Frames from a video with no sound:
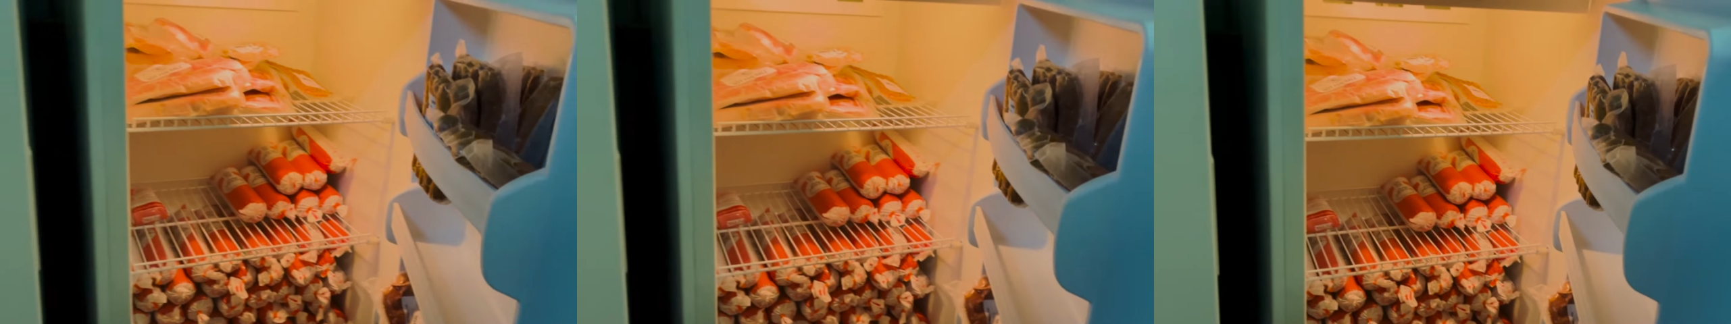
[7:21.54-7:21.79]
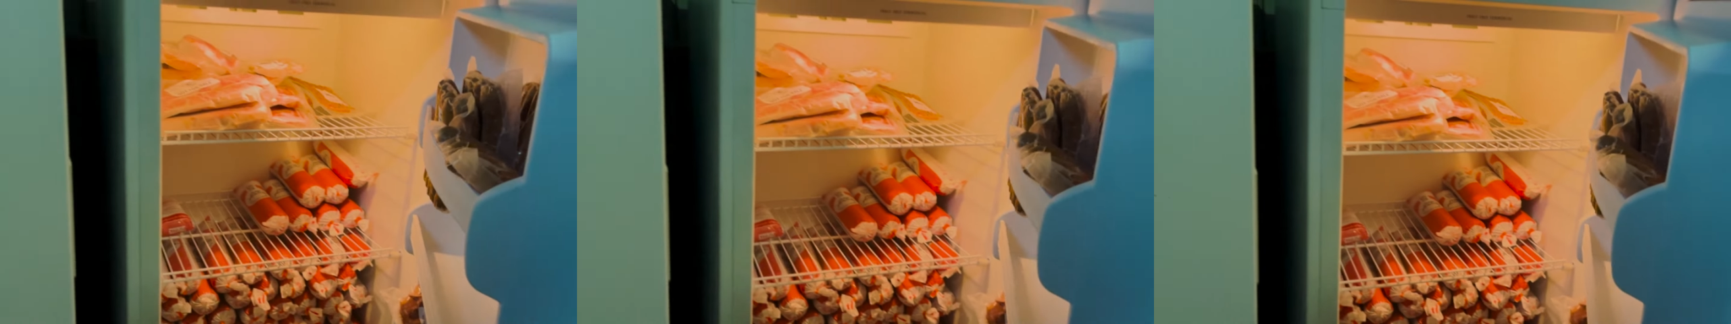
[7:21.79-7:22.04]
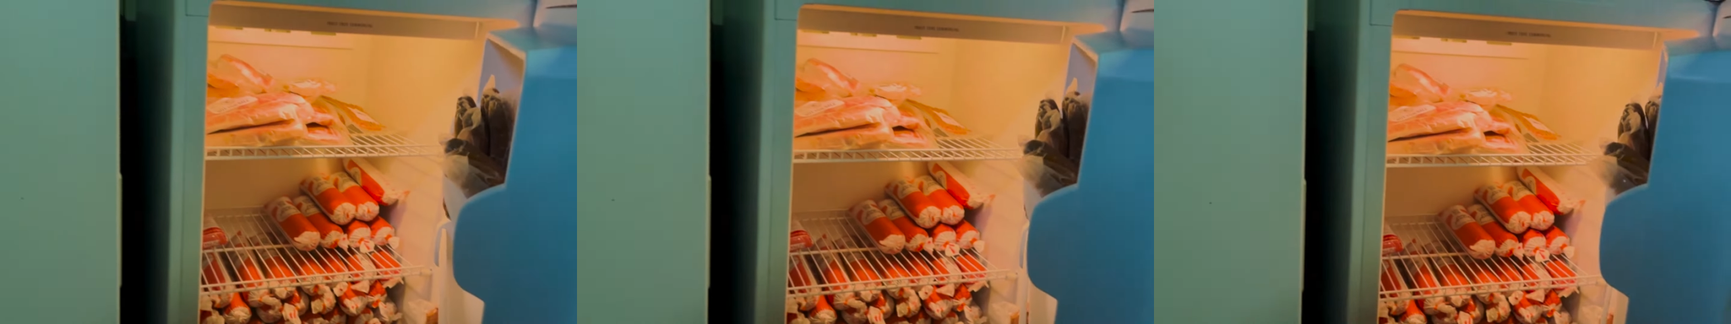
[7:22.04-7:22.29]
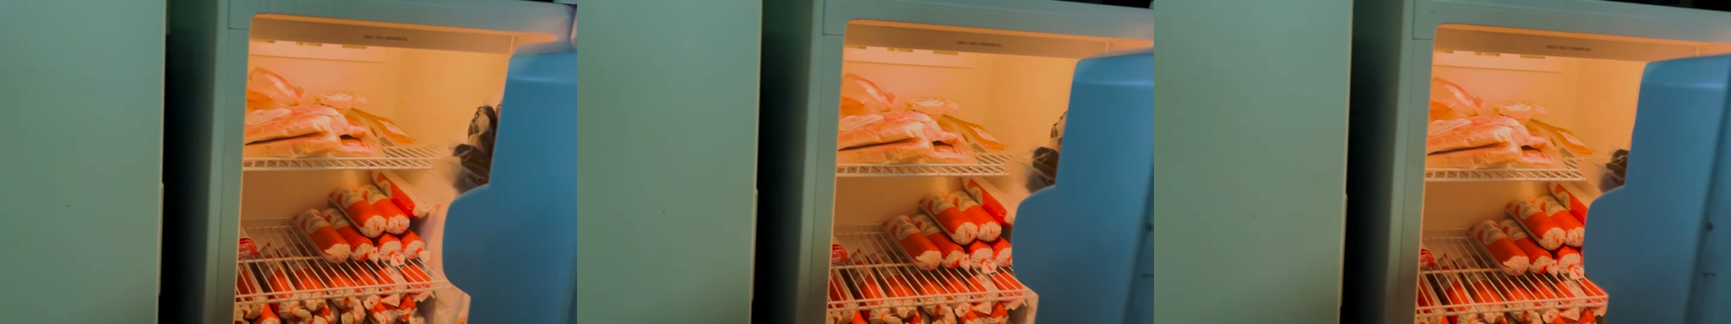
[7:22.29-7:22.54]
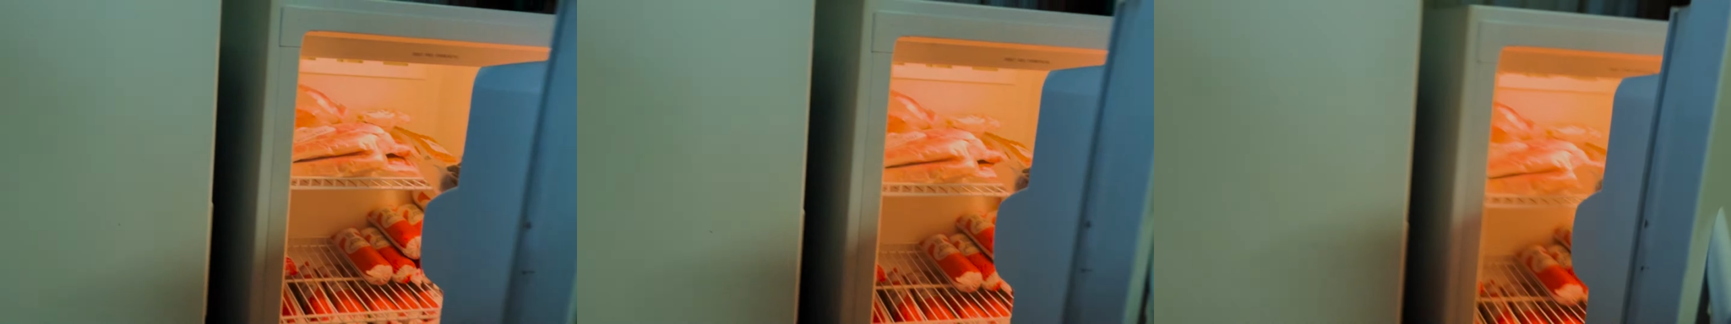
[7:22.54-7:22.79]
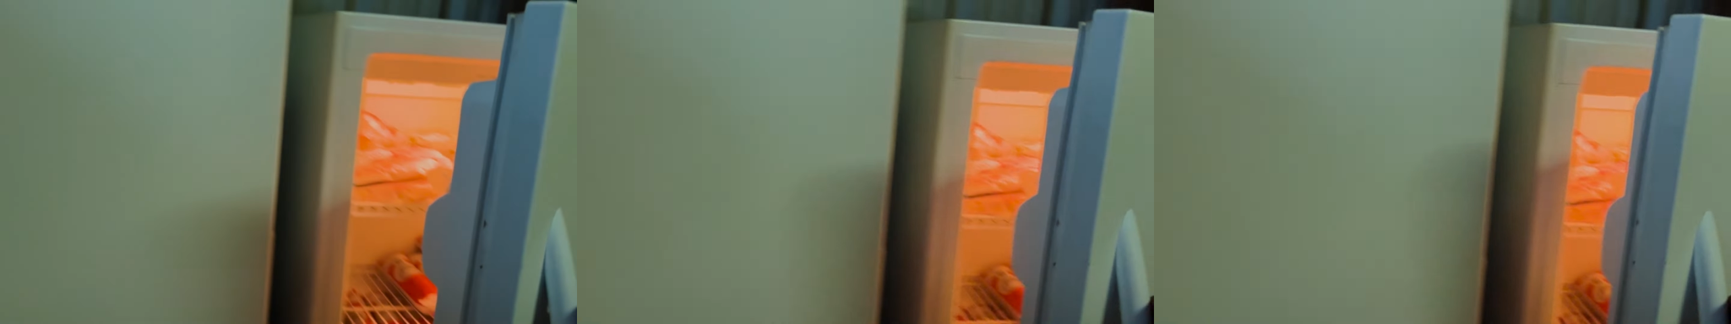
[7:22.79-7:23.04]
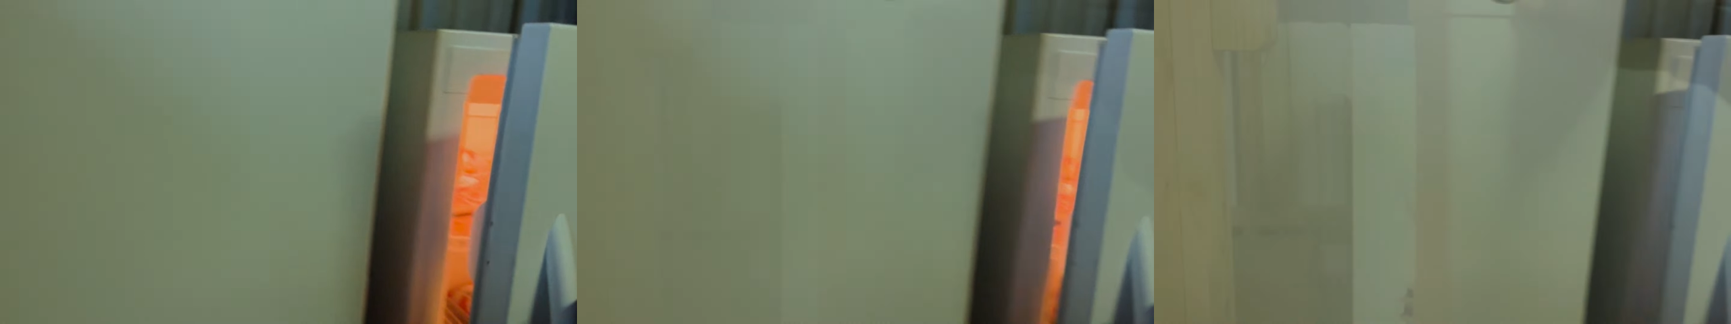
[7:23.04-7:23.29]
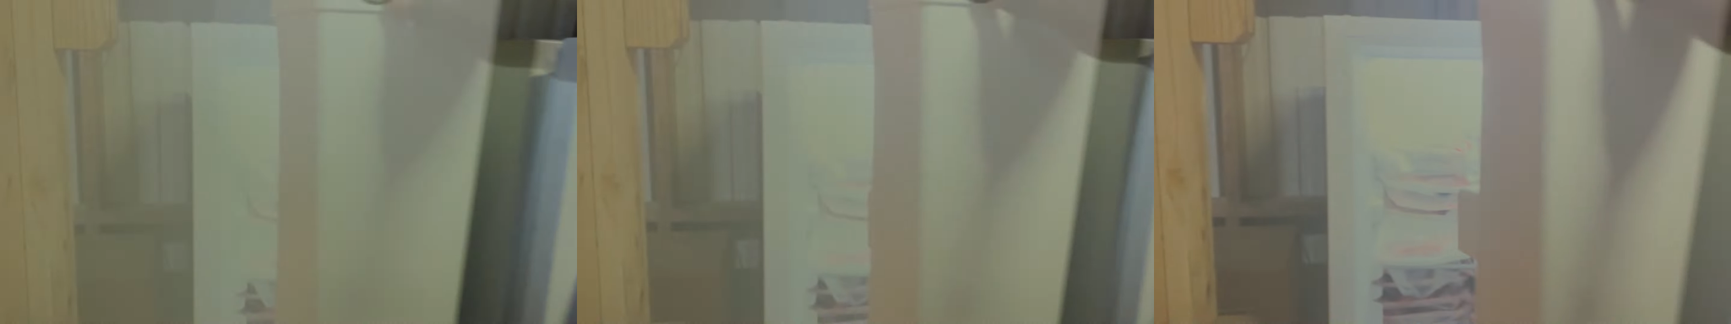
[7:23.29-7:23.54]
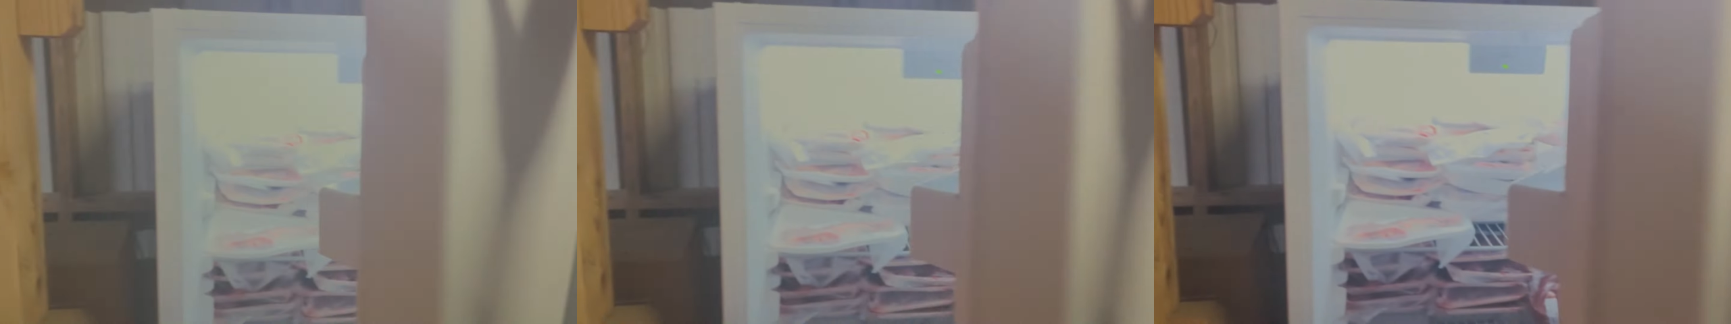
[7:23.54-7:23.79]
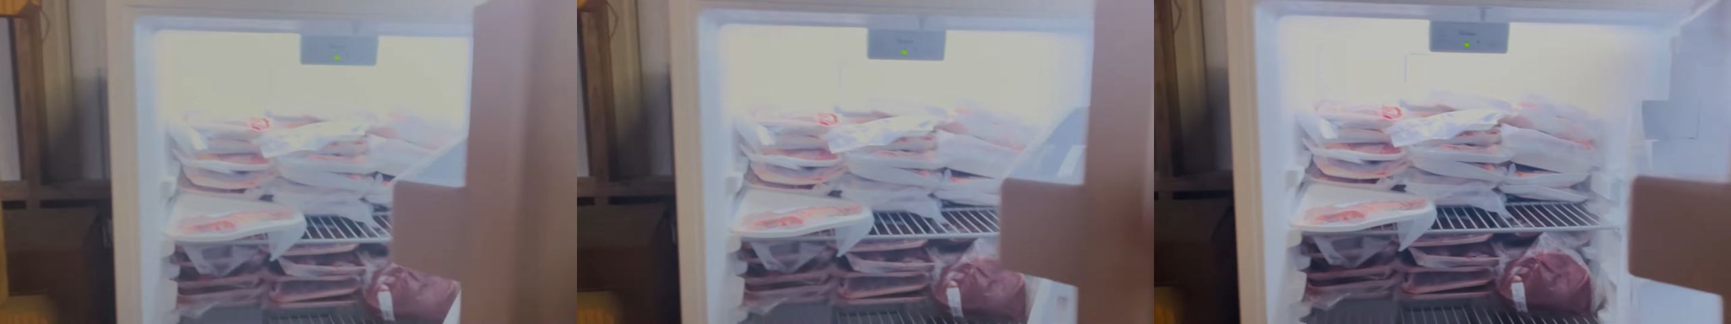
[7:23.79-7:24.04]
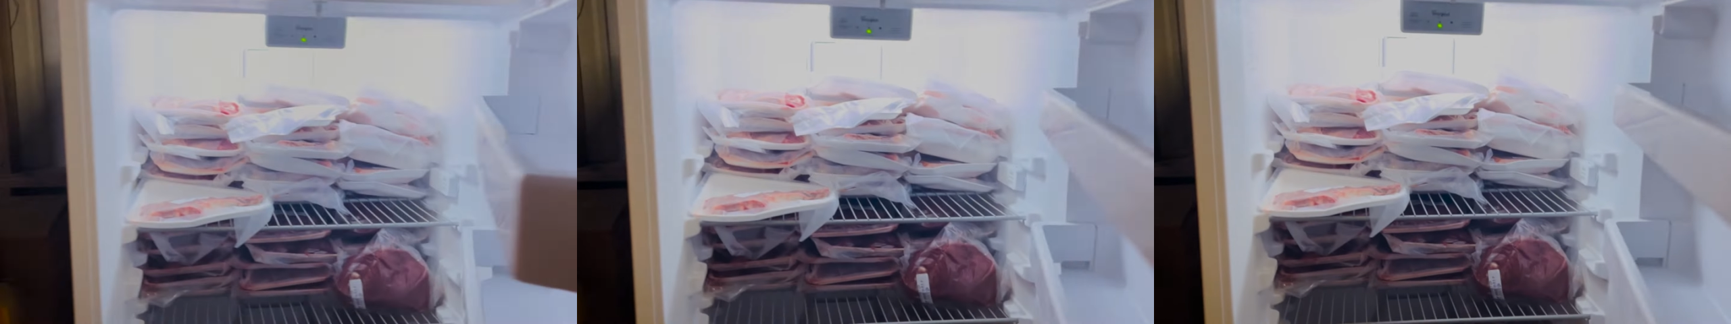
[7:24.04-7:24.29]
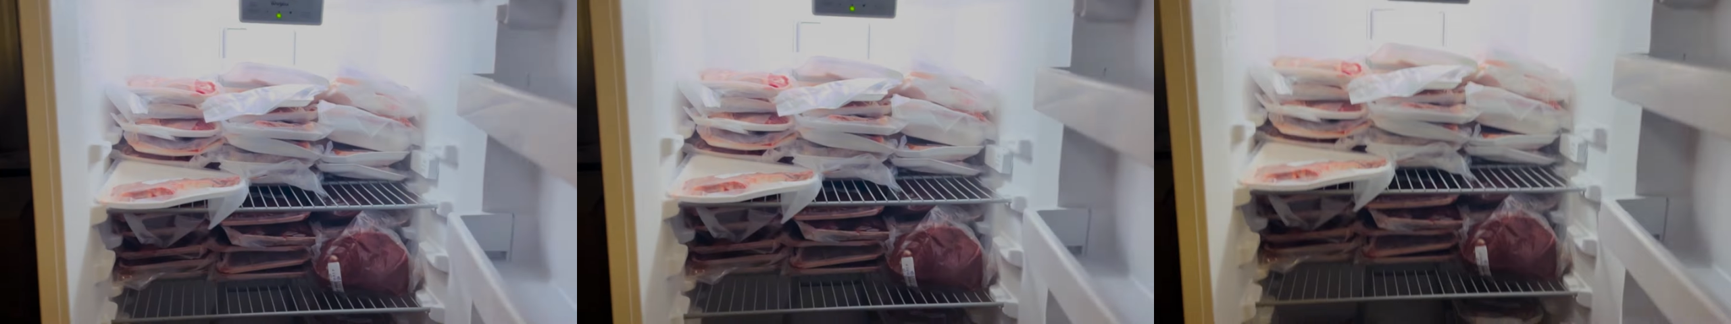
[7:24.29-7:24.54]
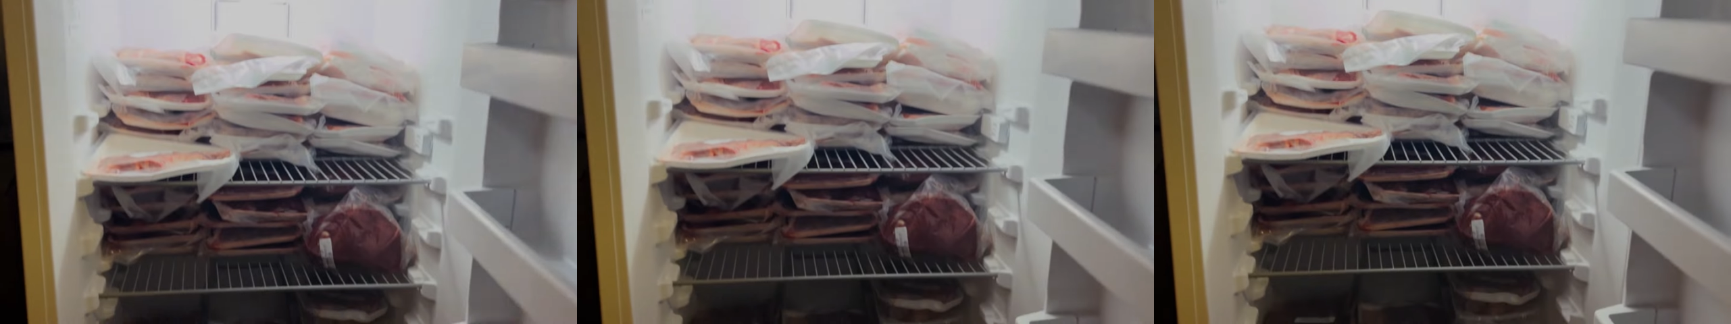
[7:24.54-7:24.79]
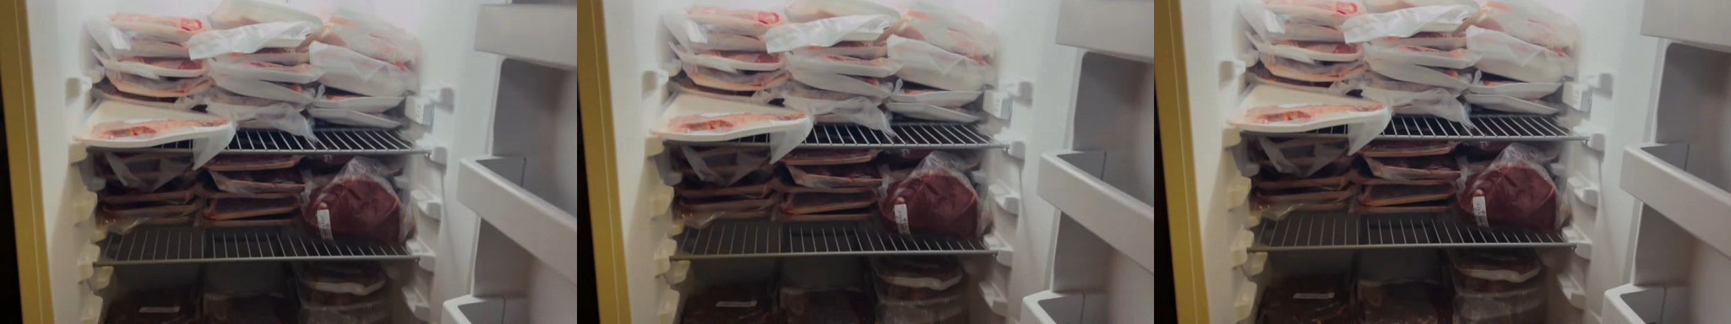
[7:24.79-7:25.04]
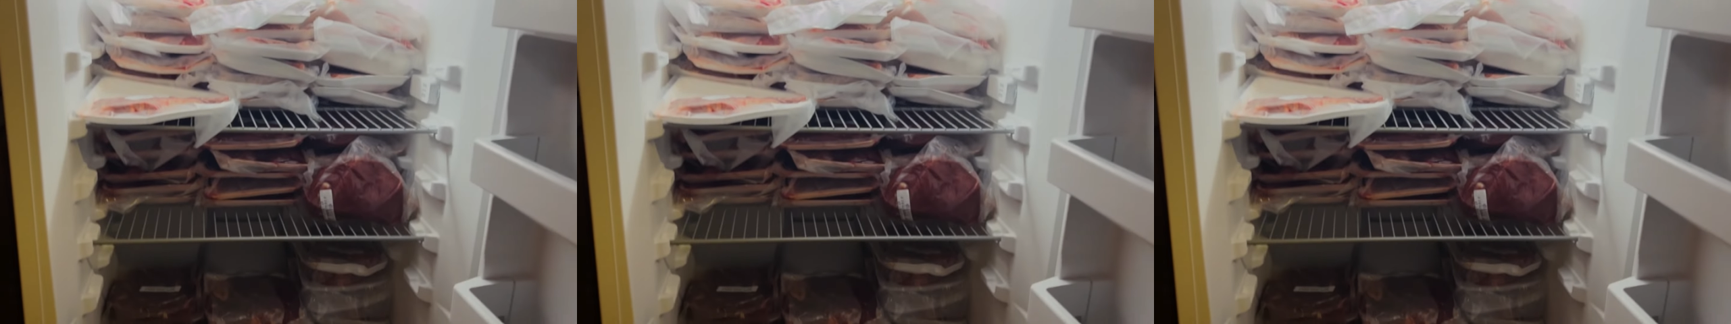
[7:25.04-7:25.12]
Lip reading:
No face is visible, so there are no lips to read.